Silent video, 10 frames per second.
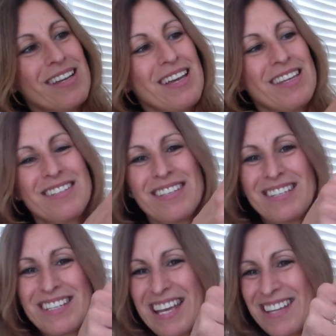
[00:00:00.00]
and uh, it's just
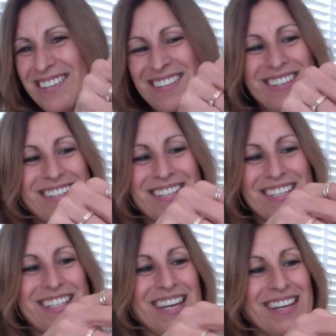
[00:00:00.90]
attention to
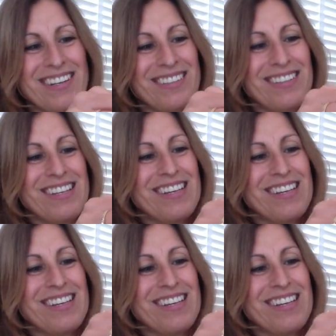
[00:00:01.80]
detail.